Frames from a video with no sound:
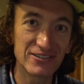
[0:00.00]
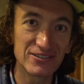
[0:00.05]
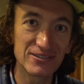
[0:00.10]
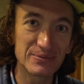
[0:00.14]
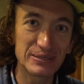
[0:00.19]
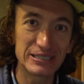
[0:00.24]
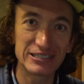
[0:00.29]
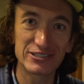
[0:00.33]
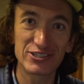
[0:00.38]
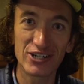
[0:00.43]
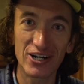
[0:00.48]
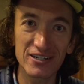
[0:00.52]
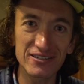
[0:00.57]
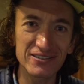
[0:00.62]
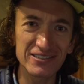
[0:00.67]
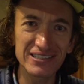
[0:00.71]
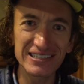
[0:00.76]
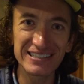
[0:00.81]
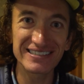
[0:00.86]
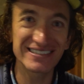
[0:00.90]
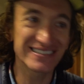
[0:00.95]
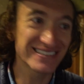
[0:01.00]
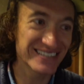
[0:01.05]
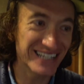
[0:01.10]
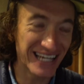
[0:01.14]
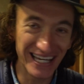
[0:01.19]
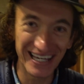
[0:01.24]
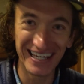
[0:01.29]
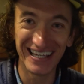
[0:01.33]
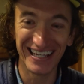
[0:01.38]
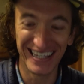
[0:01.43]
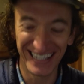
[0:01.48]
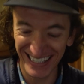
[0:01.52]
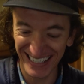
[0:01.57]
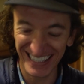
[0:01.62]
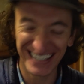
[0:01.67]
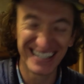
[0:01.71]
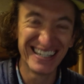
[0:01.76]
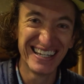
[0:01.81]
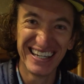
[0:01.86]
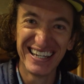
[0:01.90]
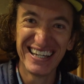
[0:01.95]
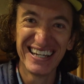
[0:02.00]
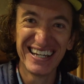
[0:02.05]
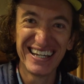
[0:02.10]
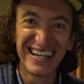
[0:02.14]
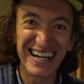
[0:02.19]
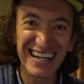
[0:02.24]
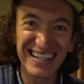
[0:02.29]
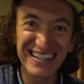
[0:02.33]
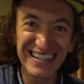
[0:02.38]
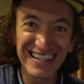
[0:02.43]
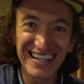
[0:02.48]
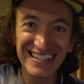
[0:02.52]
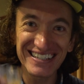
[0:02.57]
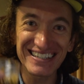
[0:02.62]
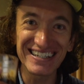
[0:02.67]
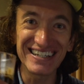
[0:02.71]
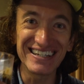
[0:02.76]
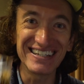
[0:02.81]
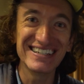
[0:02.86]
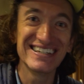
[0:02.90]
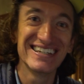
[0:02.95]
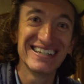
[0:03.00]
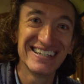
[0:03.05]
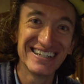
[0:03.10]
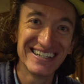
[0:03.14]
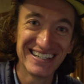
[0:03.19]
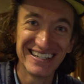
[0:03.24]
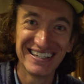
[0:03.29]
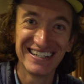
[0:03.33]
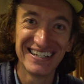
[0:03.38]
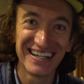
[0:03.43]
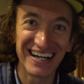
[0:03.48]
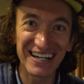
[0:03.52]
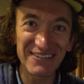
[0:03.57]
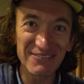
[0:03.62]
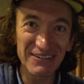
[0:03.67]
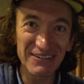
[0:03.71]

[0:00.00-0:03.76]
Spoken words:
a little bit of chocolate. I like it. I